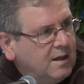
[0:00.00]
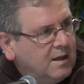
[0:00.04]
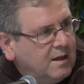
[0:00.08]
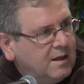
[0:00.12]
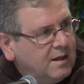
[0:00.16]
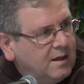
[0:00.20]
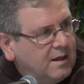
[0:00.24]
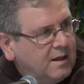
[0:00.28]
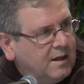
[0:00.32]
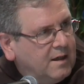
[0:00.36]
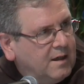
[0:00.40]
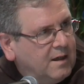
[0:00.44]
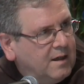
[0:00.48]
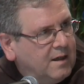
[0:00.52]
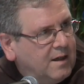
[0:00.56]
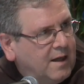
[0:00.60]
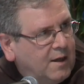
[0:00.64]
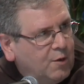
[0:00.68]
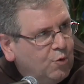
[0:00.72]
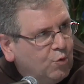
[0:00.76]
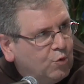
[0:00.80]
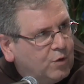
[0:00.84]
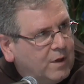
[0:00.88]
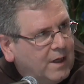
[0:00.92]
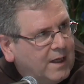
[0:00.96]
with
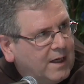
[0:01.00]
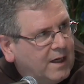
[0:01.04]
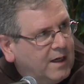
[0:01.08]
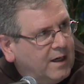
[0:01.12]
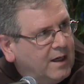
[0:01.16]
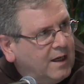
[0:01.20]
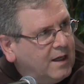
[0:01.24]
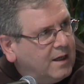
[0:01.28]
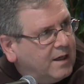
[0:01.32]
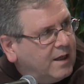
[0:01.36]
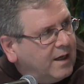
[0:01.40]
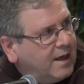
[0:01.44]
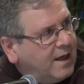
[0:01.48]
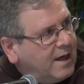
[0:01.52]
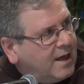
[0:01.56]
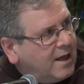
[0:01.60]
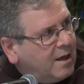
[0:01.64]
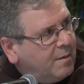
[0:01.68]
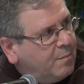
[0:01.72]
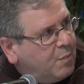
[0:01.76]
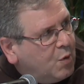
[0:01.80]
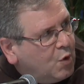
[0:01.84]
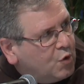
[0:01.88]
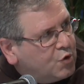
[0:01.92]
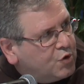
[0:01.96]
finding a
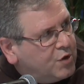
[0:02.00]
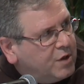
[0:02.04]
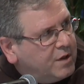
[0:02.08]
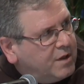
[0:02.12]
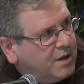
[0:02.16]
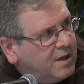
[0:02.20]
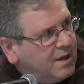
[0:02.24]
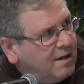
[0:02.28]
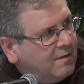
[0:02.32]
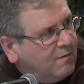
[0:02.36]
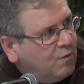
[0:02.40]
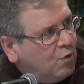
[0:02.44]
home,